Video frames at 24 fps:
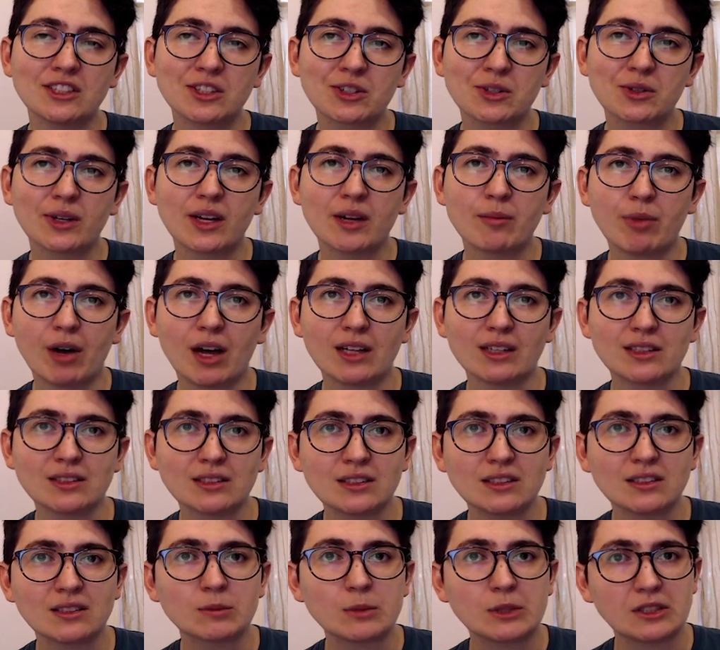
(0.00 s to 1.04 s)
to create
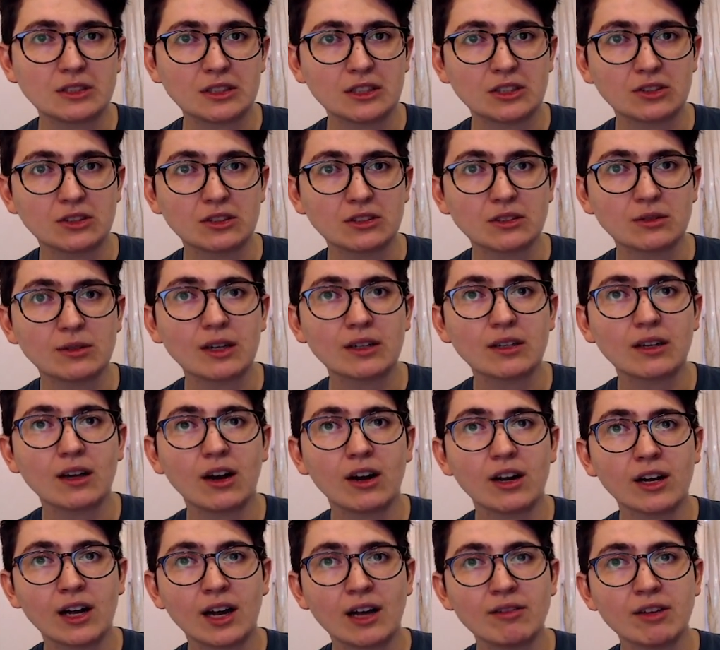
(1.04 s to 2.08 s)
policies and procedures around
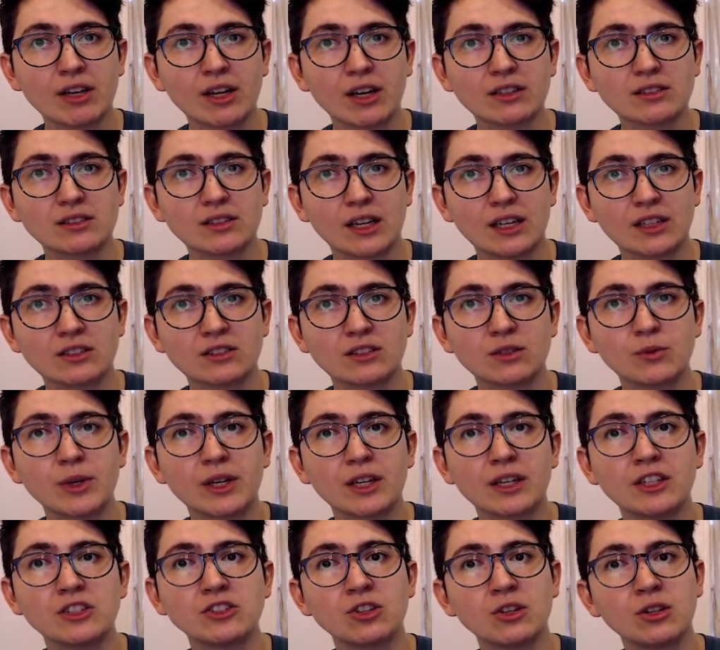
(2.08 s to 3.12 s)
archiving our sites so we can
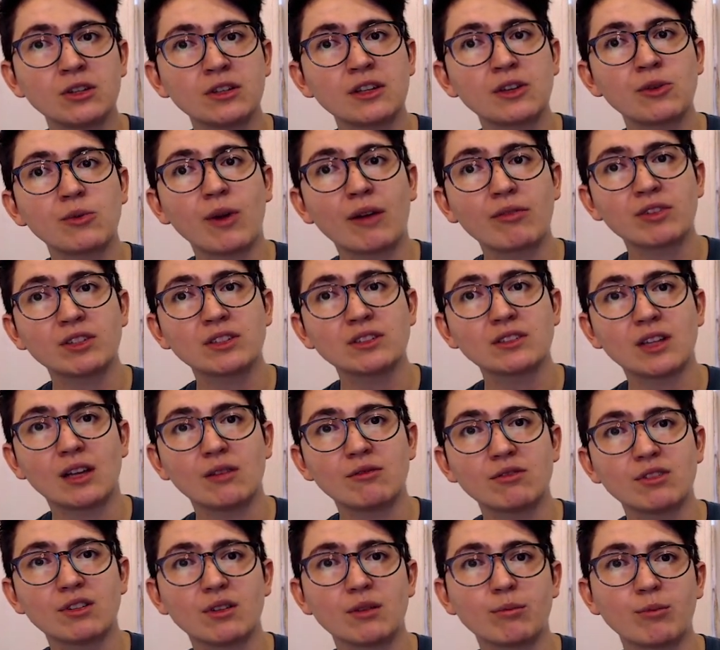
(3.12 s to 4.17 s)
internally reference them
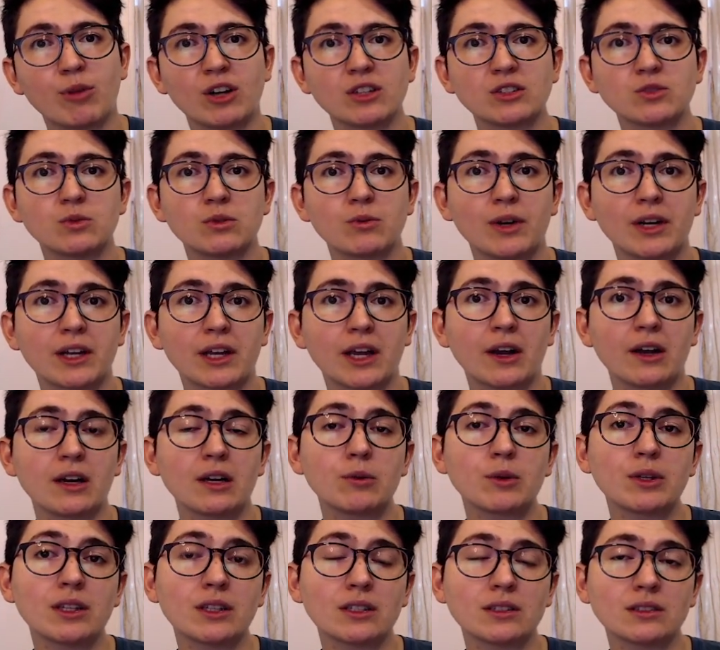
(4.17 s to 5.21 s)
for the parts we want to carry
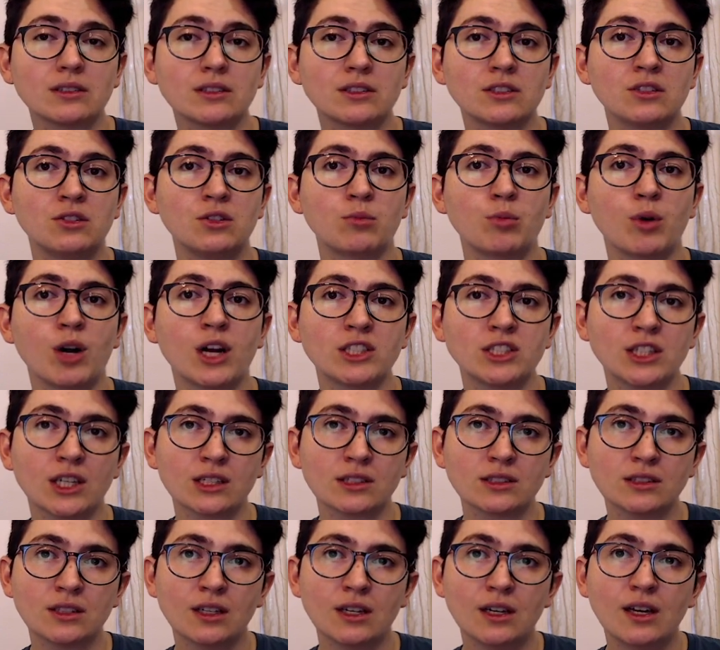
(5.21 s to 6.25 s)
with us into new
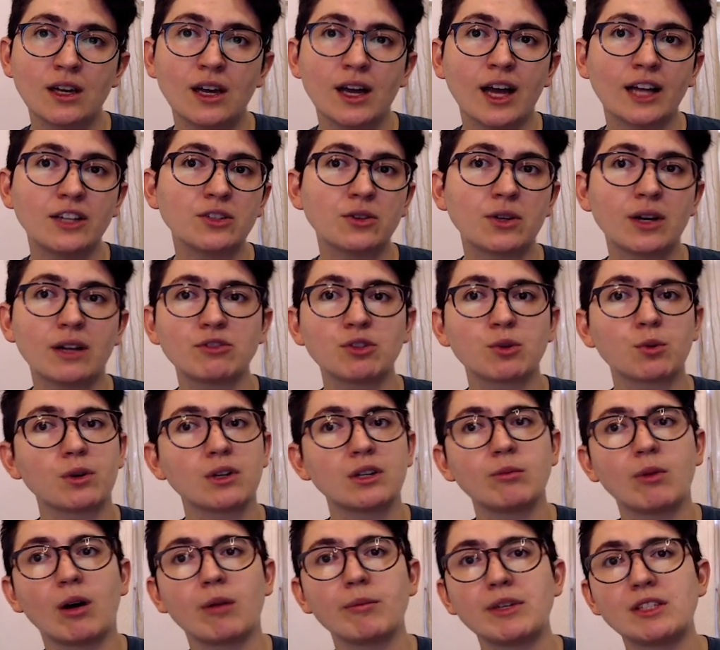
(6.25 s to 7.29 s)
projects and don't have to worry
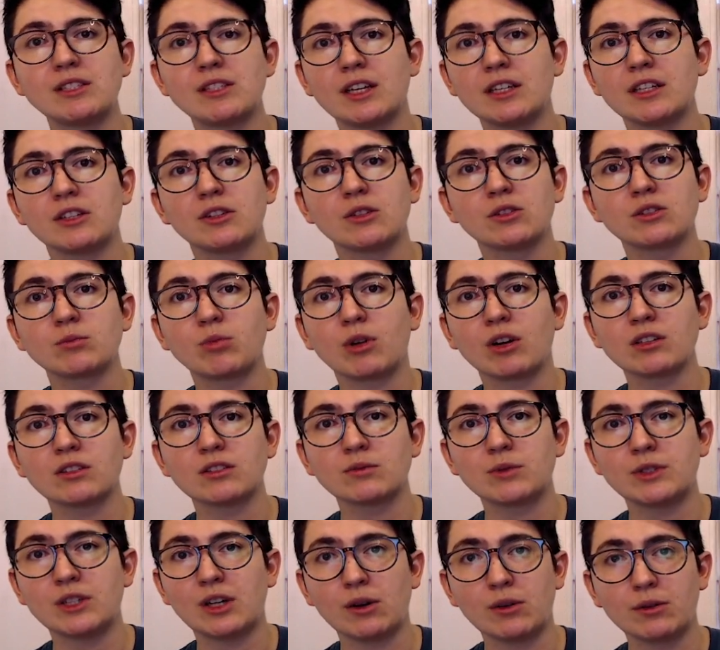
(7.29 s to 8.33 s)
about maintaining those parts
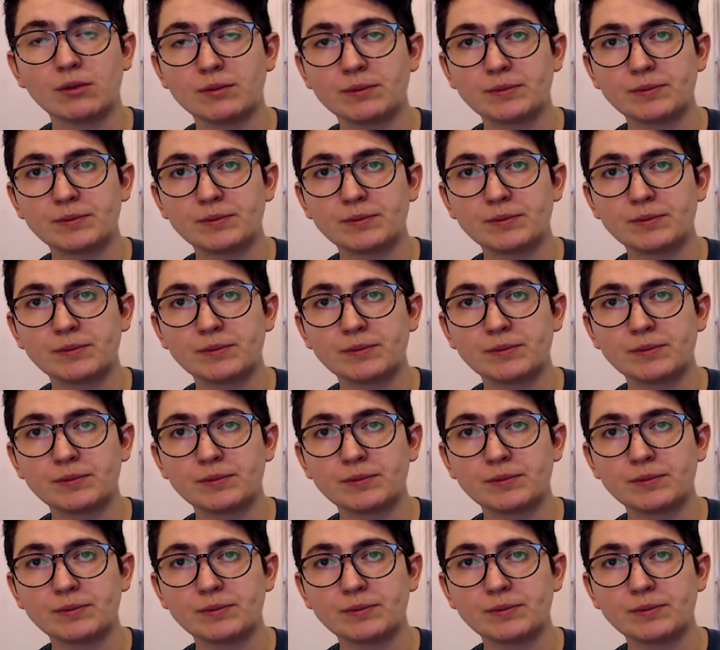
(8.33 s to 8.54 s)
we don't.